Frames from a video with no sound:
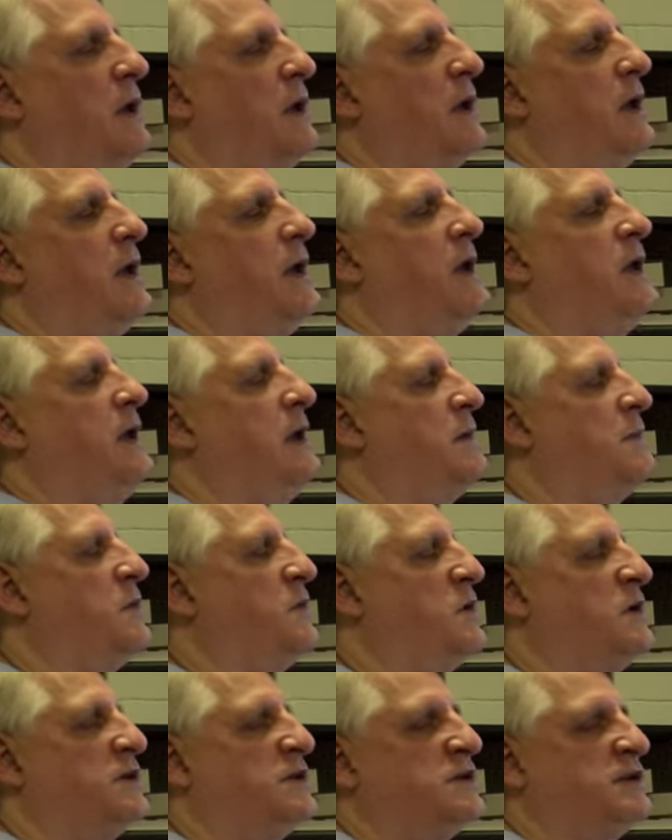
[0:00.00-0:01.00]
Okay, I'm
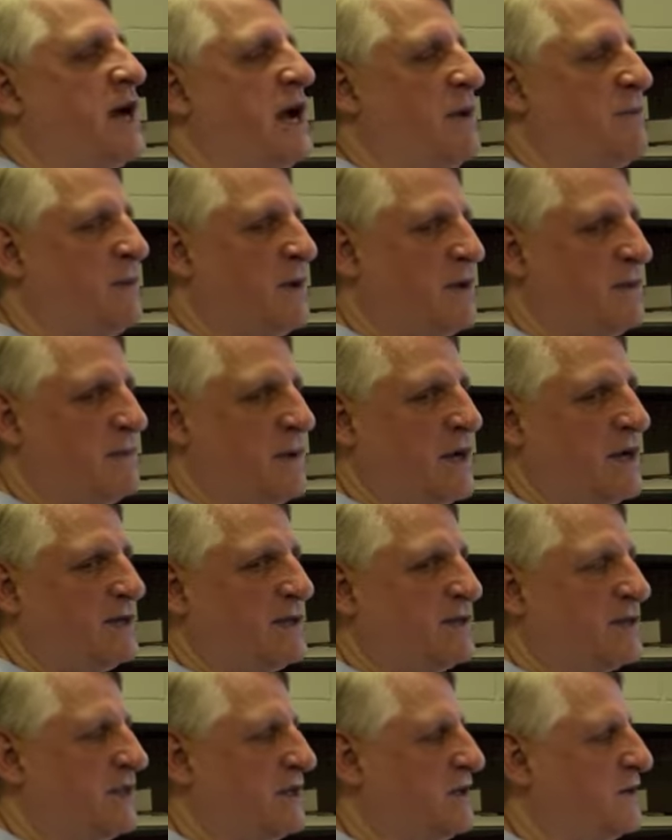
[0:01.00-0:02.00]
going to type in my
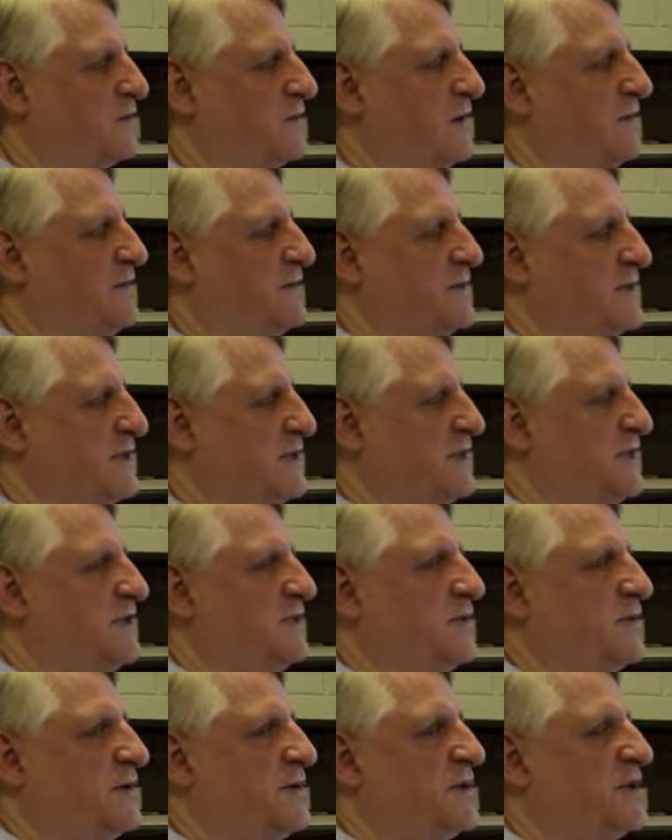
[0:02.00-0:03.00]
cell
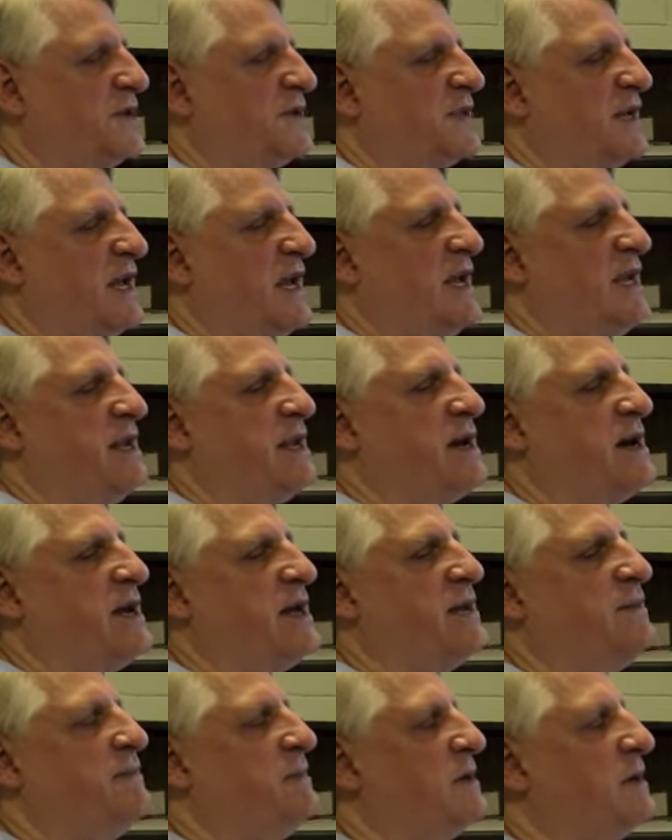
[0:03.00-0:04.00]
references, which is
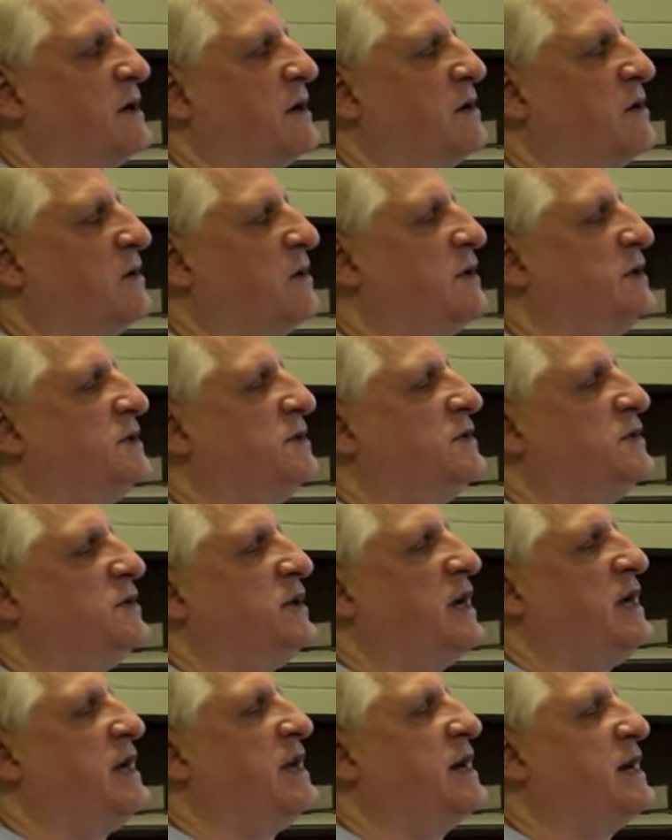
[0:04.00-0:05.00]
A9 colon
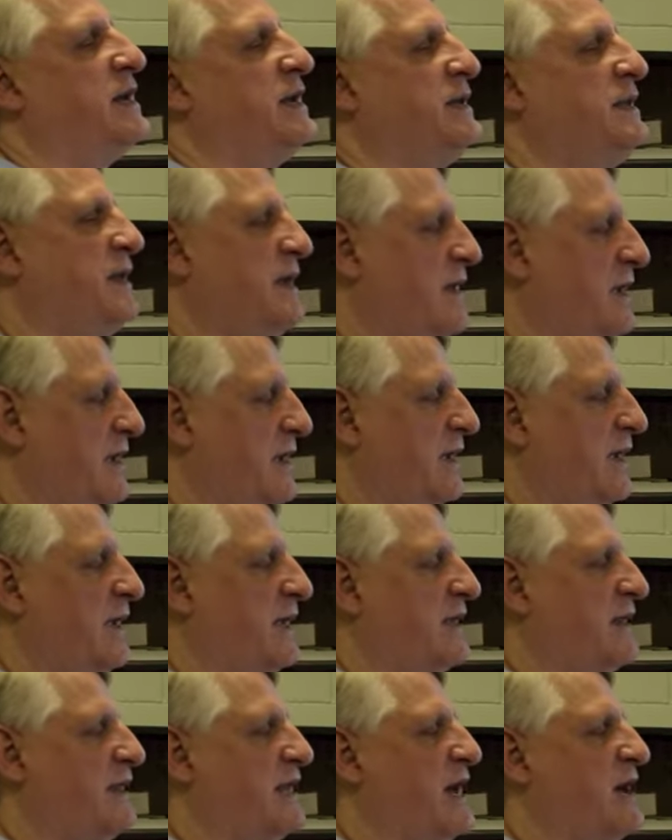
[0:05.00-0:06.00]
J9,
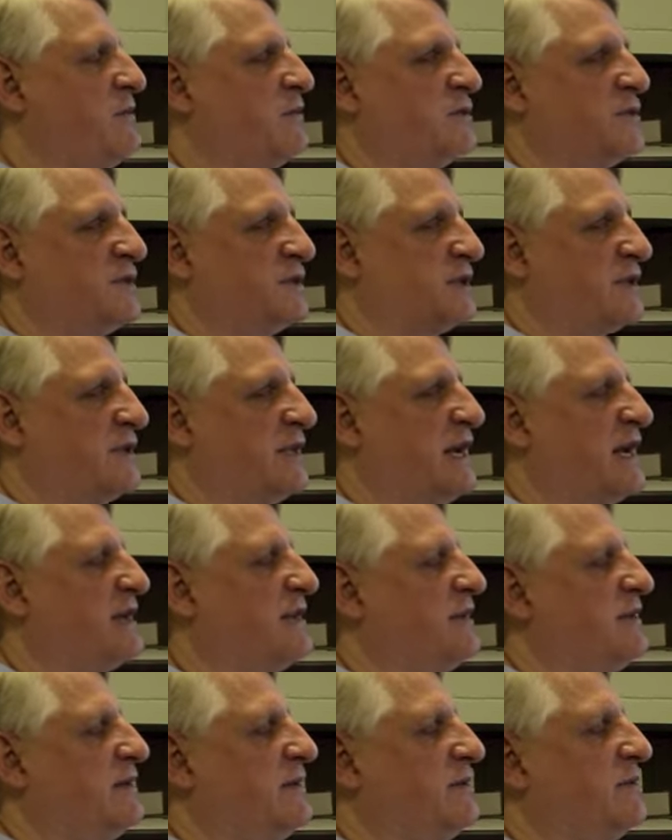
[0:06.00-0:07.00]
and that will
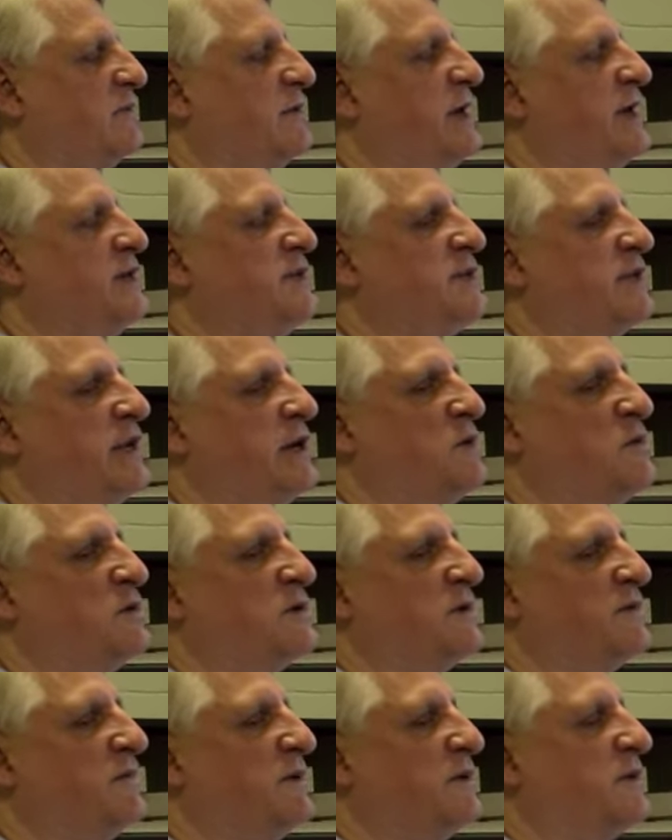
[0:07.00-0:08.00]
select the range that I want
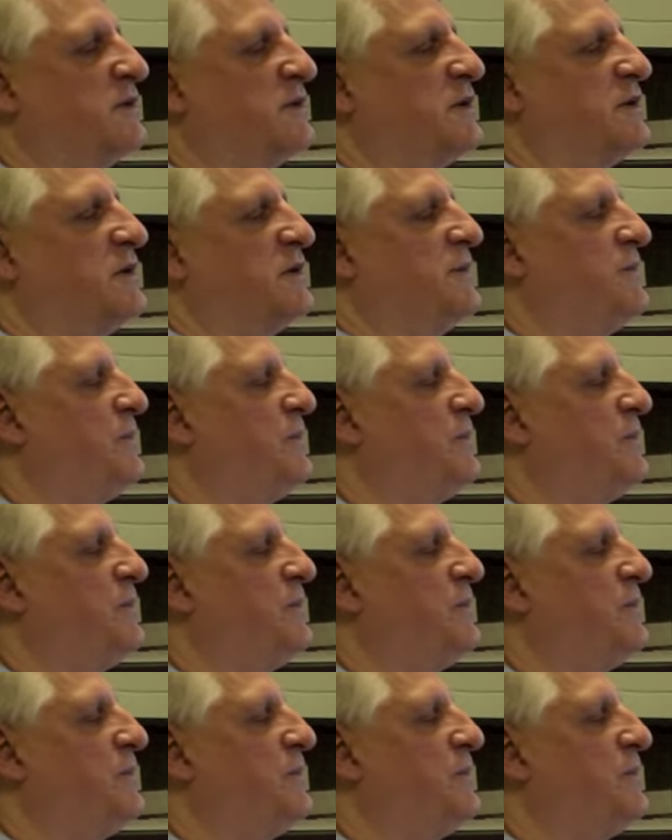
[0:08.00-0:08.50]
to filter.